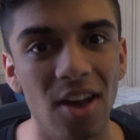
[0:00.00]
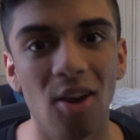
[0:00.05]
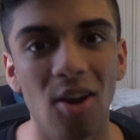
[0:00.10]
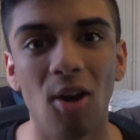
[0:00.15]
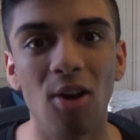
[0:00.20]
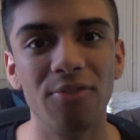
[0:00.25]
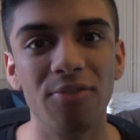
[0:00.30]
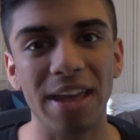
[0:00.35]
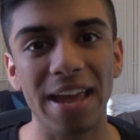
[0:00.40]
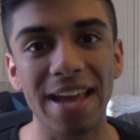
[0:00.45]
a
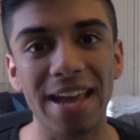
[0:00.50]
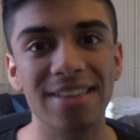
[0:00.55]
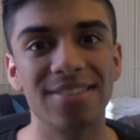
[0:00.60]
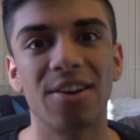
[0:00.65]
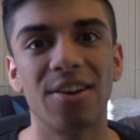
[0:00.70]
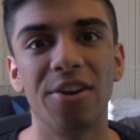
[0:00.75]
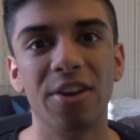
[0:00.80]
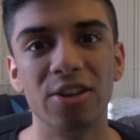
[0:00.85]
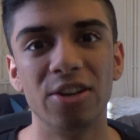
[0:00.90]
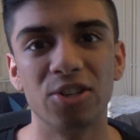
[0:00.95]
lot of it is
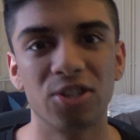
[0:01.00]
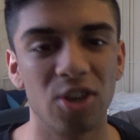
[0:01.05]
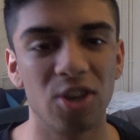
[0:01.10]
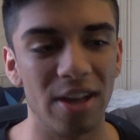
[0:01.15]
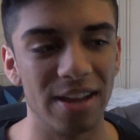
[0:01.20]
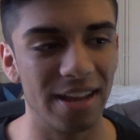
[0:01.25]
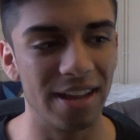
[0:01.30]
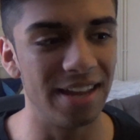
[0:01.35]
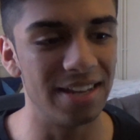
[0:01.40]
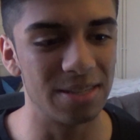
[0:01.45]
kind of just
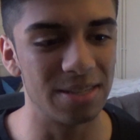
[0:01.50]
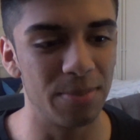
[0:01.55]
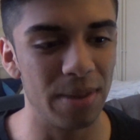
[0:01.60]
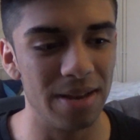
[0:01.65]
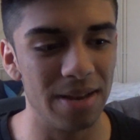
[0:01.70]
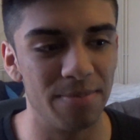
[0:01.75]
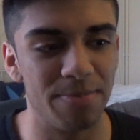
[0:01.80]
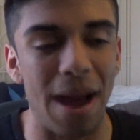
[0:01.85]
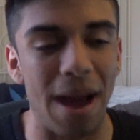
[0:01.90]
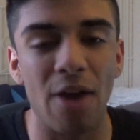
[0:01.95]
like, it's a
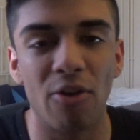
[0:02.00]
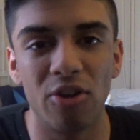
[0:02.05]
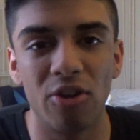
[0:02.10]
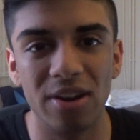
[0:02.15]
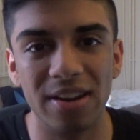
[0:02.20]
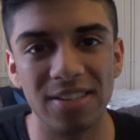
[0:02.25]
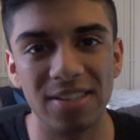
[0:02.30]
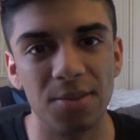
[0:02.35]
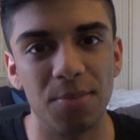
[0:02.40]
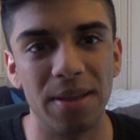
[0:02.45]
bit
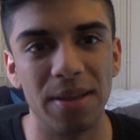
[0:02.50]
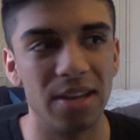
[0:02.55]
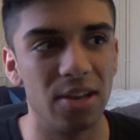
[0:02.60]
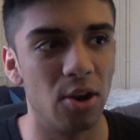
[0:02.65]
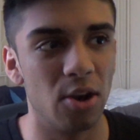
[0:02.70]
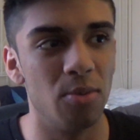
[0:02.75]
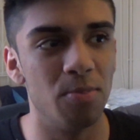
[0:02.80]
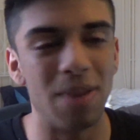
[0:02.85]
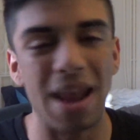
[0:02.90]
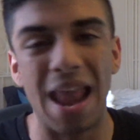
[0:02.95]
barren, it's a bit, you
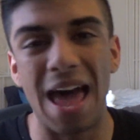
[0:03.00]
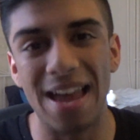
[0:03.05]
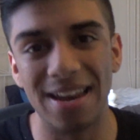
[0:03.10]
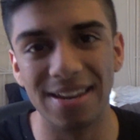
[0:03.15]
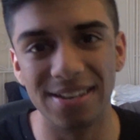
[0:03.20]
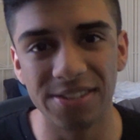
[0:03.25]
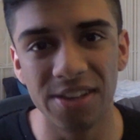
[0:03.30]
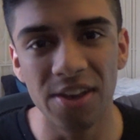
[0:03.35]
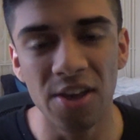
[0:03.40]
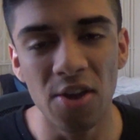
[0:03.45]
know,
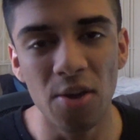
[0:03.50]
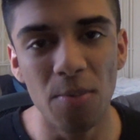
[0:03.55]
bland.